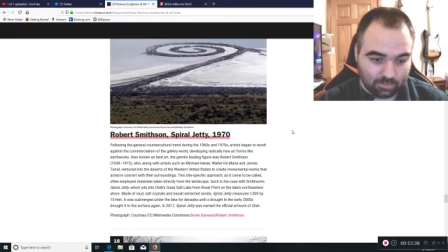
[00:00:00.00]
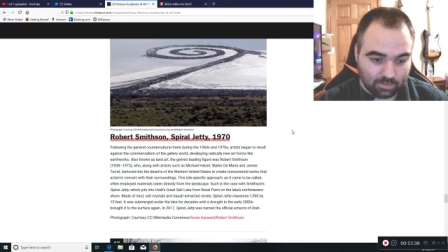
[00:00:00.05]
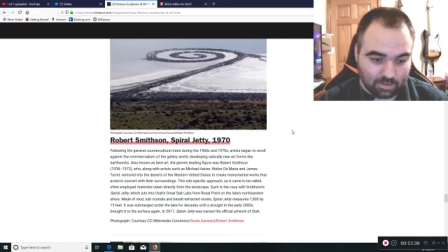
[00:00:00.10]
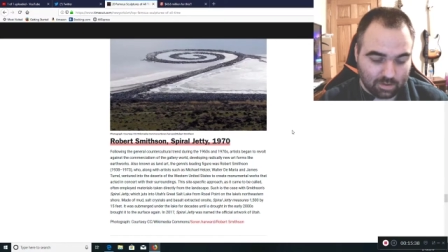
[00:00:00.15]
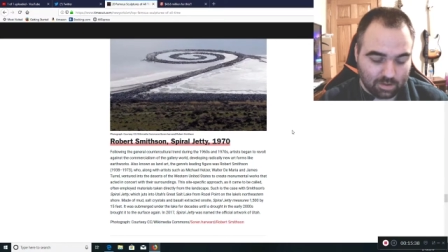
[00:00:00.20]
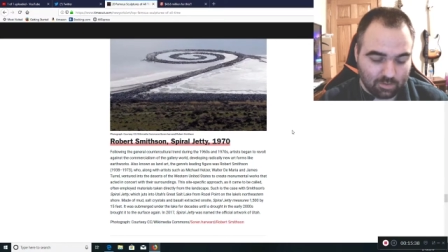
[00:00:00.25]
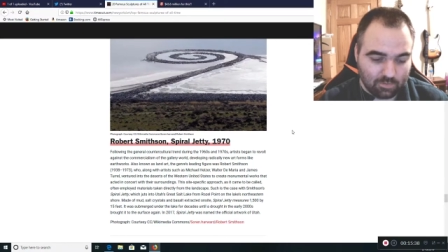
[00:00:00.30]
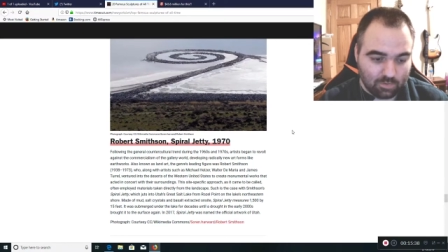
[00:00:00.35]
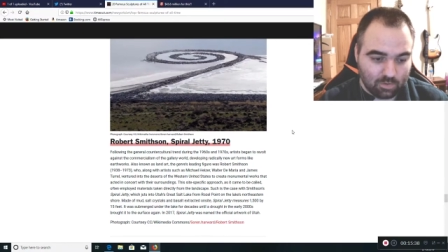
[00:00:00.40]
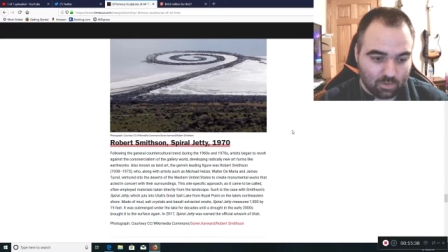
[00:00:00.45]

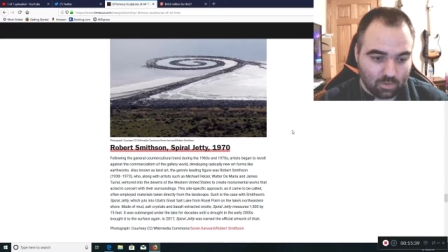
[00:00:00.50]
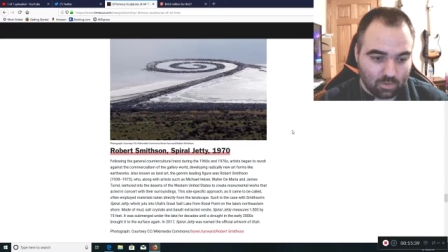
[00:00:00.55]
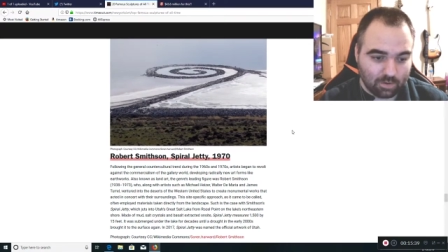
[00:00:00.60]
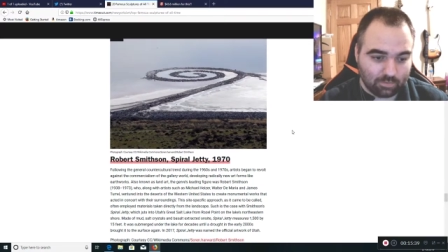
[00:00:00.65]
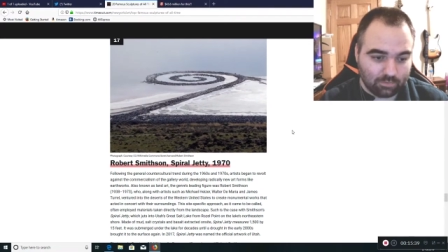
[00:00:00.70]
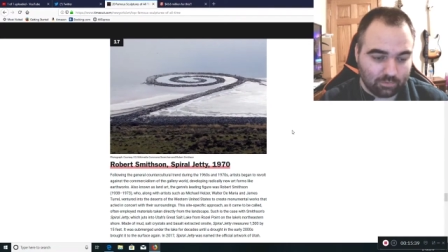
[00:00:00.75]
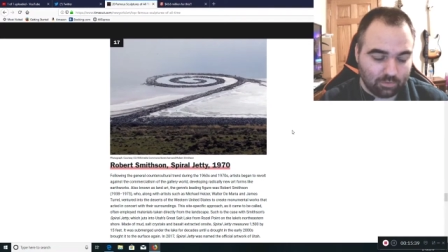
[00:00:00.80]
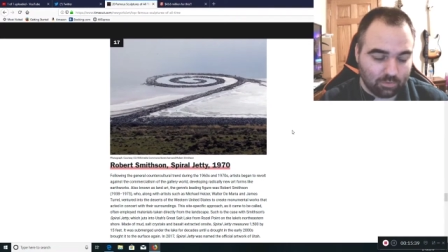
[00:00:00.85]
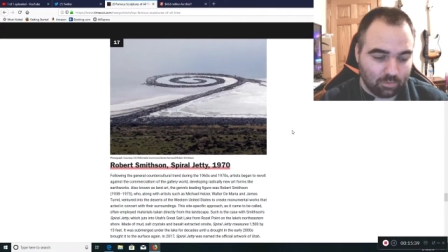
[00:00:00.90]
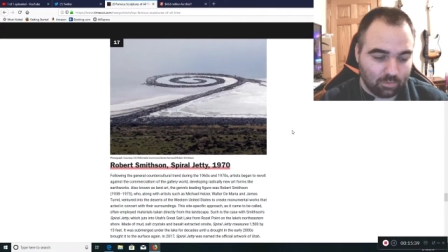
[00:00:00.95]
If you go
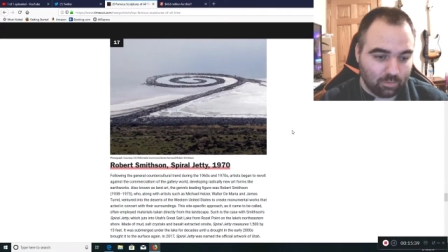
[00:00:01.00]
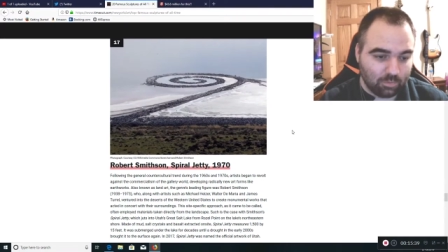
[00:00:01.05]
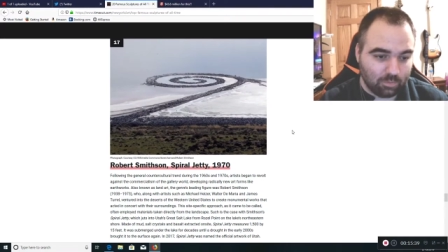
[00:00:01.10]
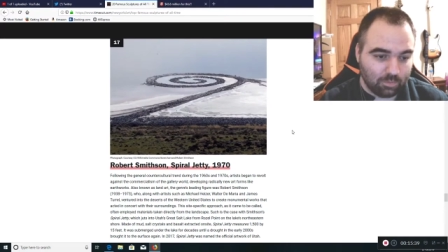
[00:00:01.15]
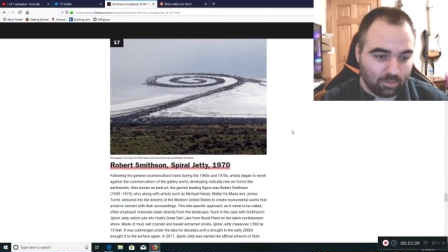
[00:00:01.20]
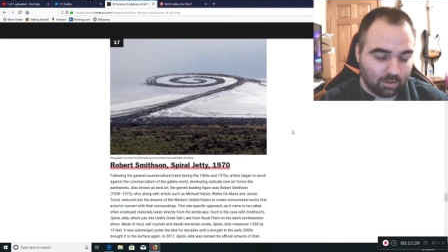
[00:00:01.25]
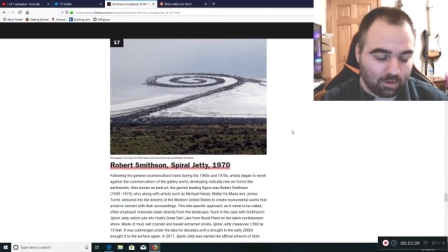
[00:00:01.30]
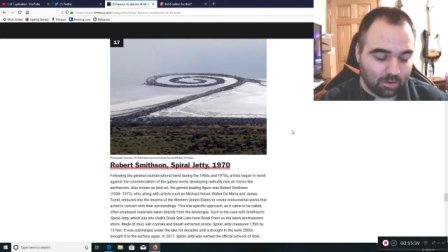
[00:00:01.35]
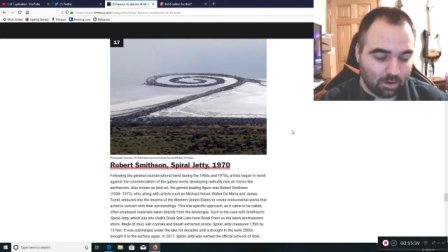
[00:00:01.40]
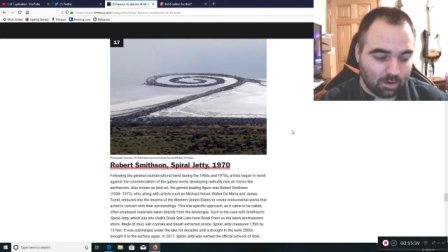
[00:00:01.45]
out to
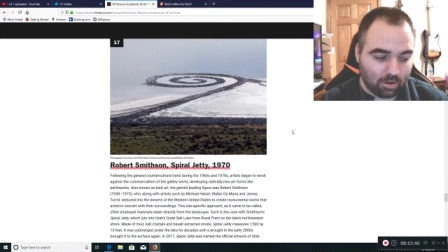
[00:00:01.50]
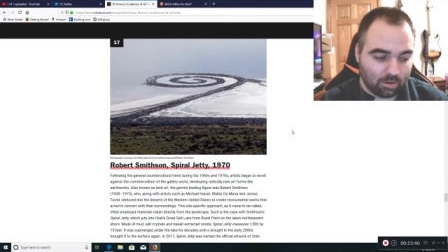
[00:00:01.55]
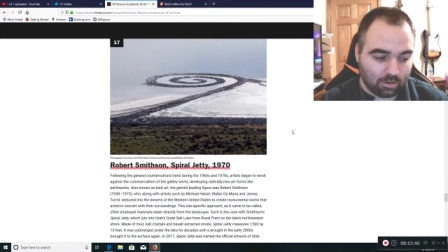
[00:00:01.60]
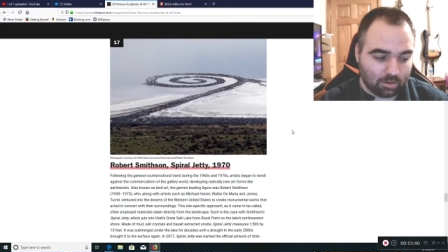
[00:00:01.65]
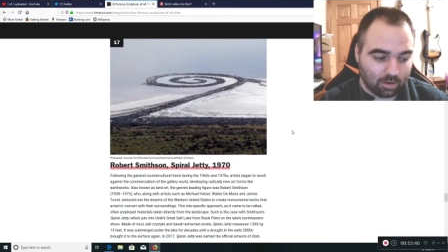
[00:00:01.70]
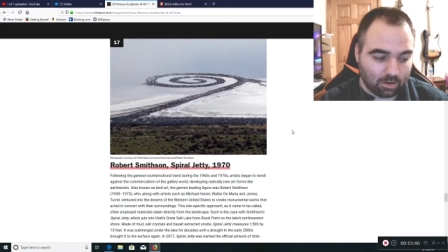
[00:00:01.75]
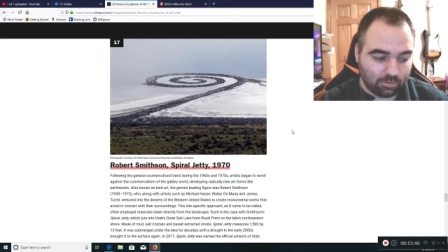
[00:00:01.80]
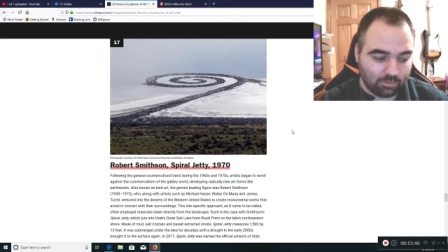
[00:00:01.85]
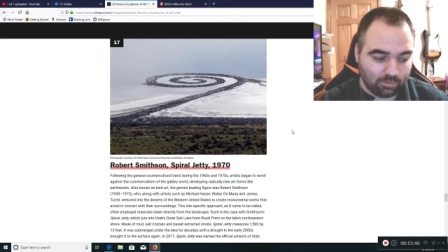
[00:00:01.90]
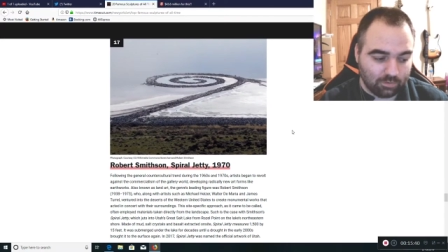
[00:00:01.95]

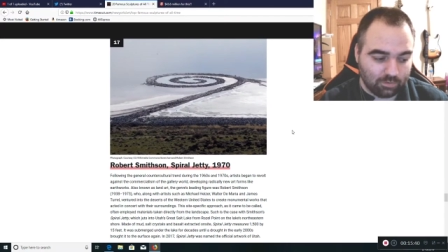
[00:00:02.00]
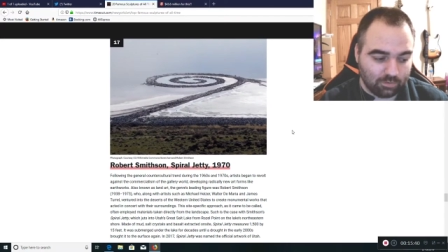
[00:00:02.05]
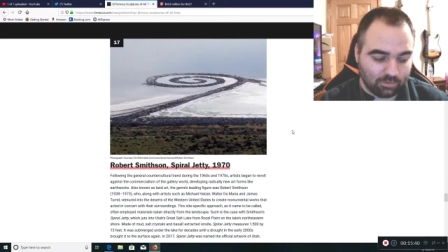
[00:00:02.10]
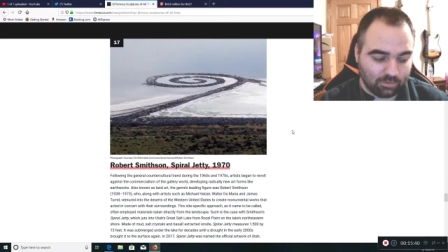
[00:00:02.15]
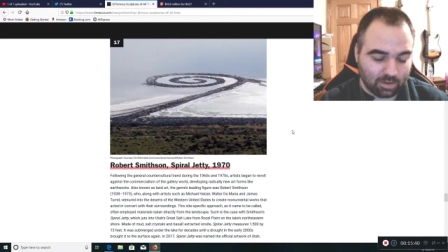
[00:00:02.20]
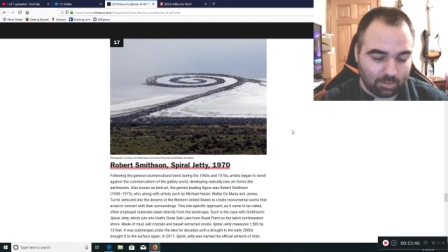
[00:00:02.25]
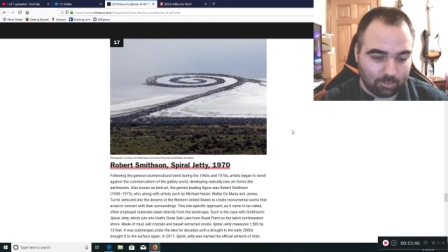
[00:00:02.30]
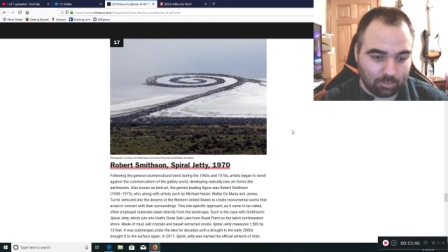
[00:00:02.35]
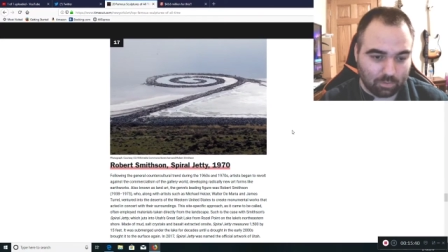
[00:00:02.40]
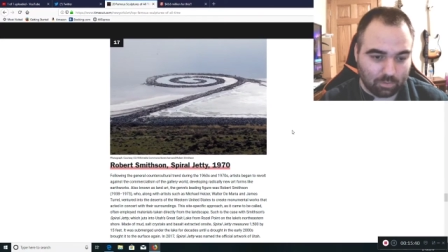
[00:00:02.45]
countries
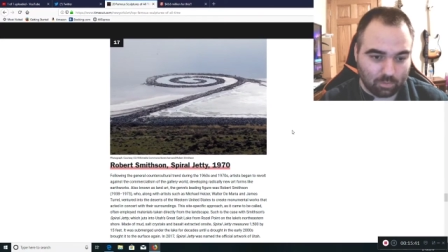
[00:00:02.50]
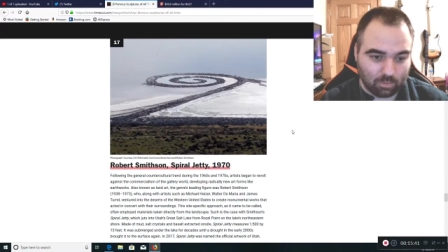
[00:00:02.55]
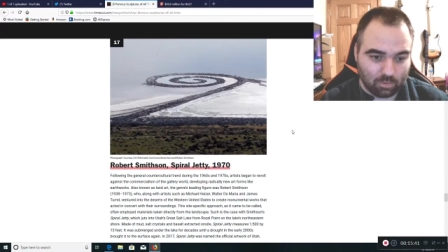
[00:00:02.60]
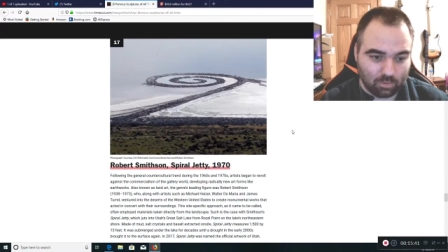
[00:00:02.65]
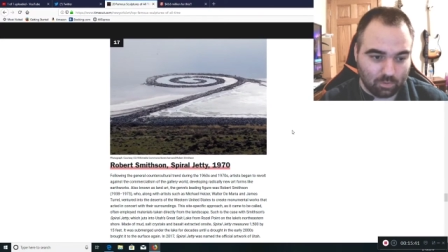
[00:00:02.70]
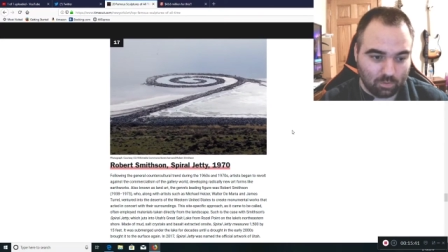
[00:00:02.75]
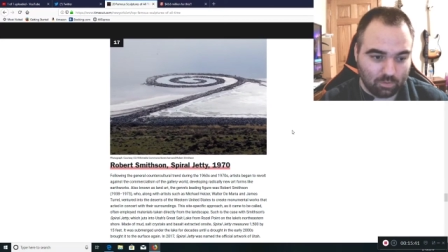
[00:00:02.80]
like Peru,